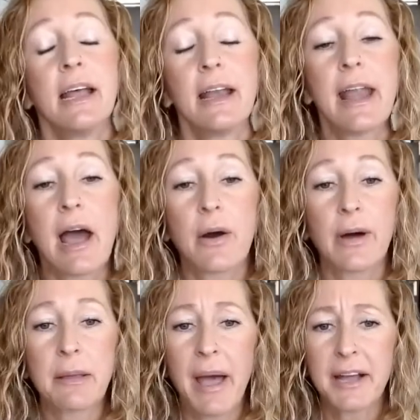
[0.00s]
Now,
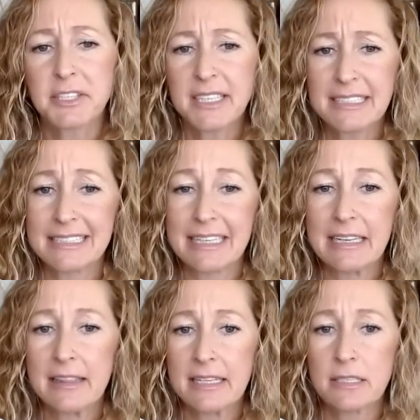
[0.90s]
I'm actually
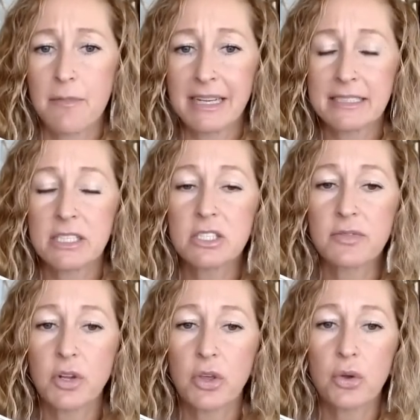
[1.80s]
seeing this message
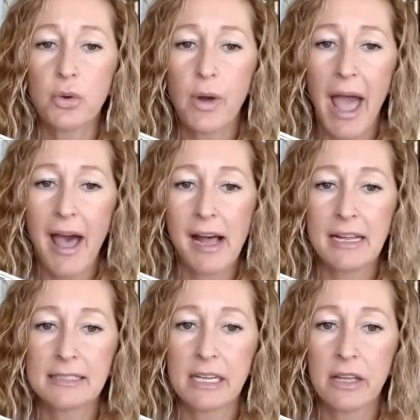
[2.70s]
for you
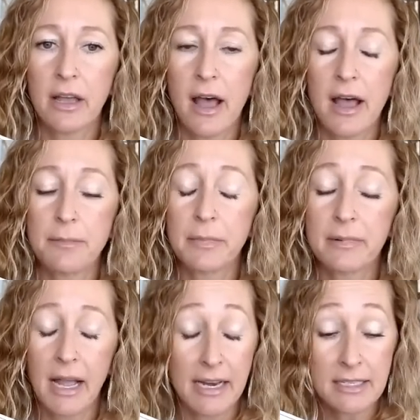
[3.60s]
as
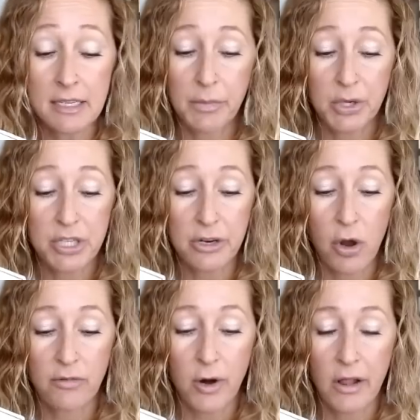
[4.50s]
kind of similar to your
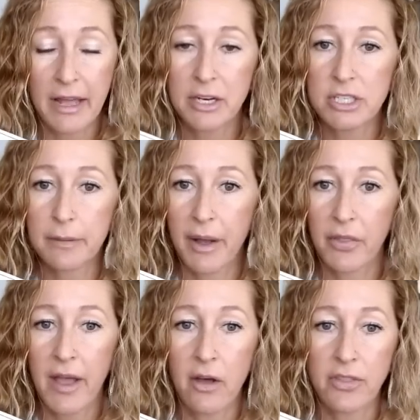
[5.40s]
overall energy
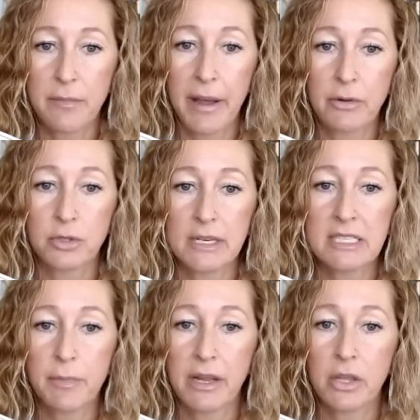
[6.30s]
about the healthy
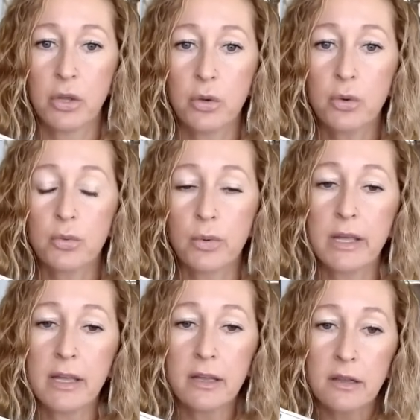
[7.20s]
boundaries, but you
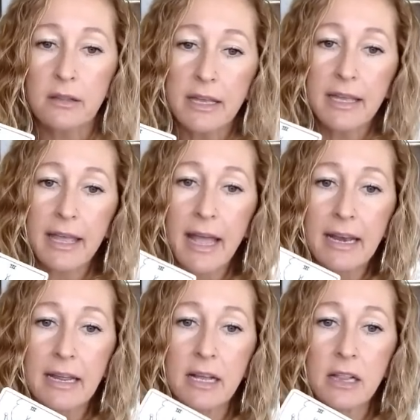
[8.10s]
really
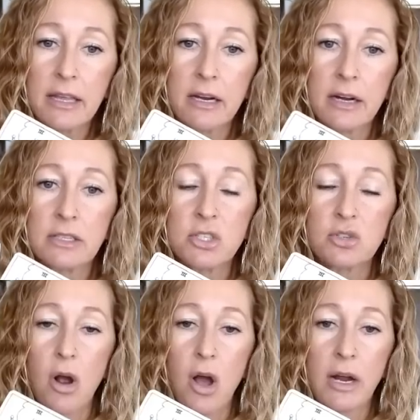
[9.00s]
getting clear and
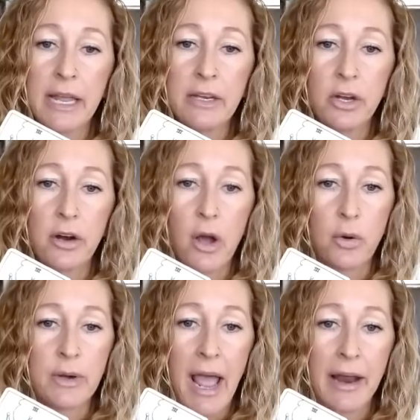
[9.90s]
strong in your
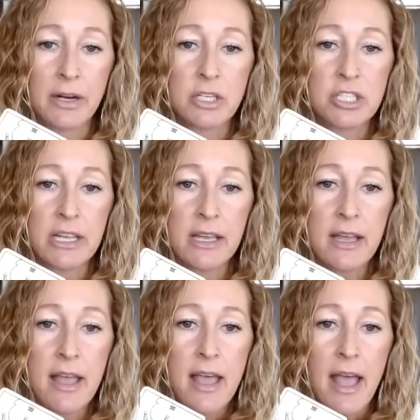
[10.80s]
own energy.
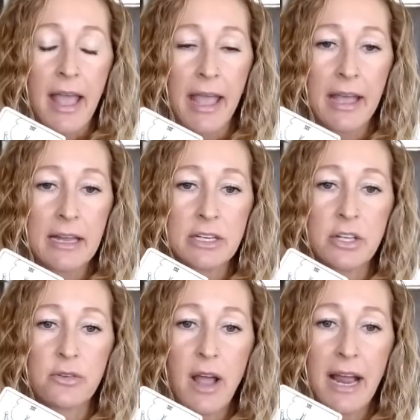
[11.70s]
And
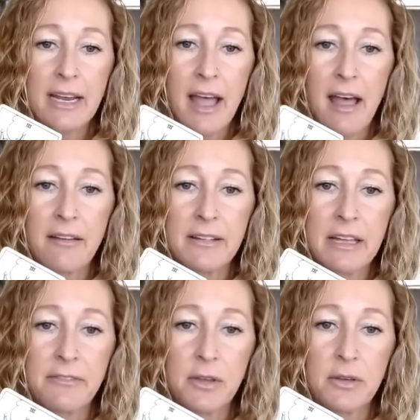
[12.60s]
you kind of
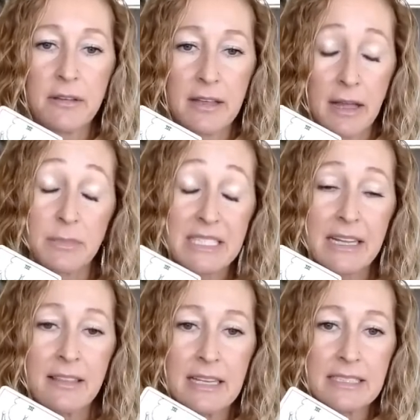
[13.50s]
have, I'm
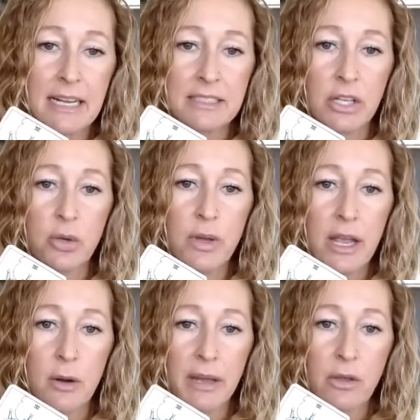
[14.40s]
seeing this as you
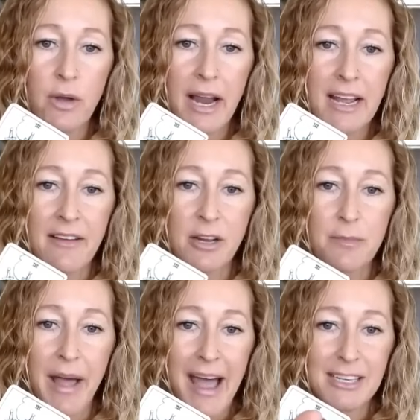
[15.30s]
here, but you kind of have your
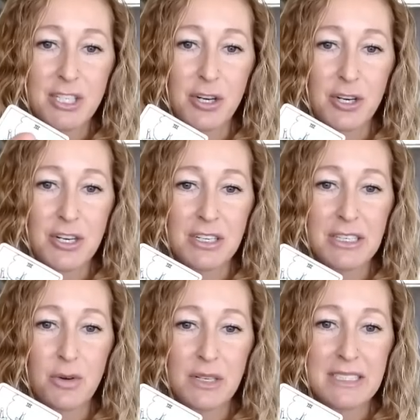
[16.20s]
back
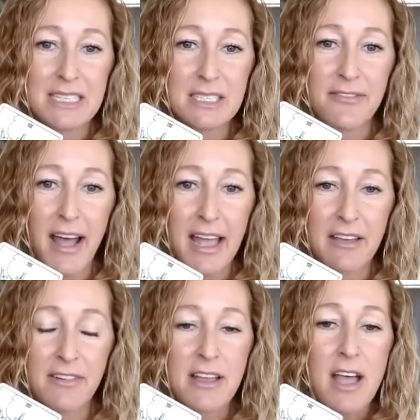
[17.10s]
turned towards this
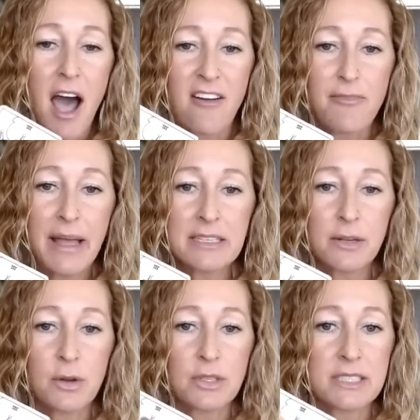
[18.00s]
Five of
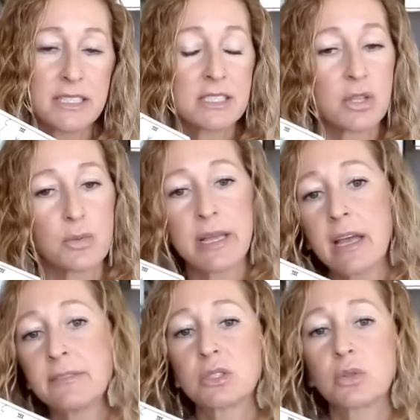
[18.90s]
Pentacles, this Three
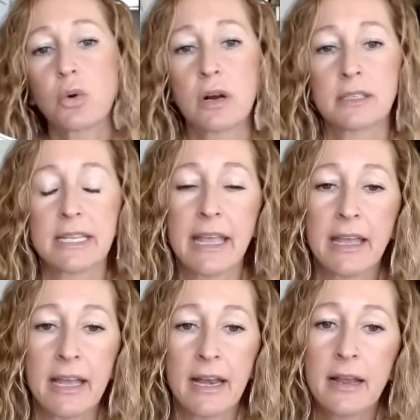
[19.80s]
of Swords.
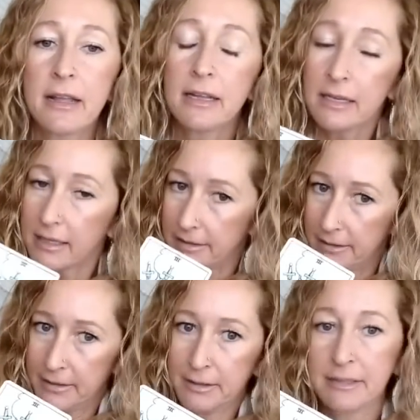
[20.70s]
And
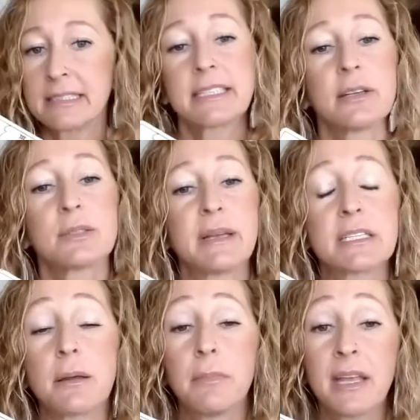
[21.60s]
excuse me,
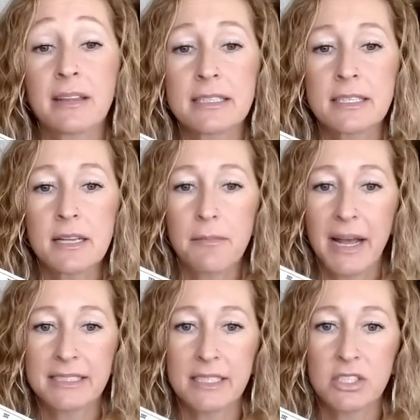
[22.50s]
to me, this is a
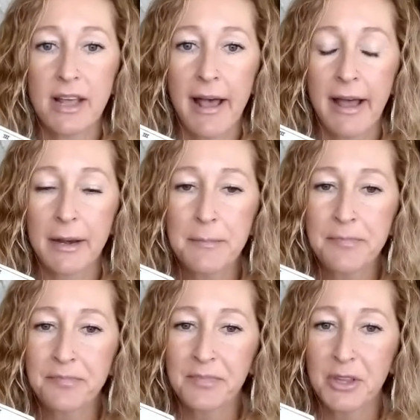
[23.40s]
message that
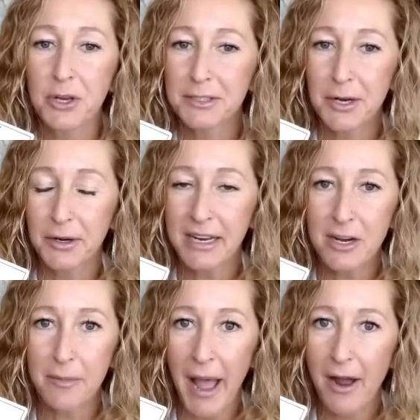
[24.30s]
you're turning
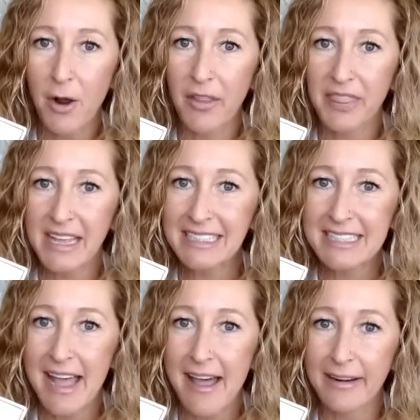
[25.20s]
your back on things
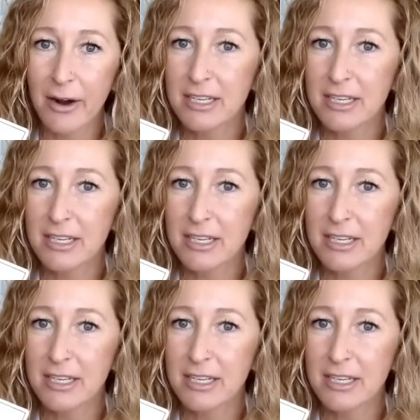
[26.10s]
that are